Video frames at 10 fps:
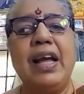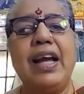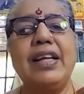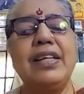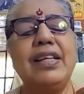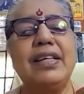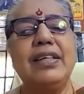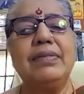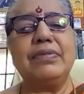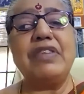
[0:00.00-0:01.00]
And
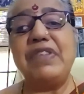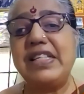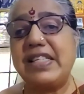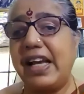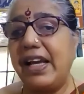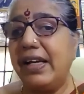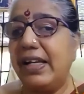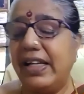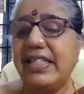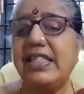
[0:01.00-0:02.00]
when we say
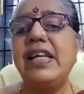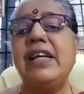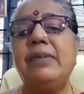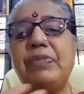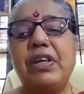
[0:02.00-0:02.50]
listening,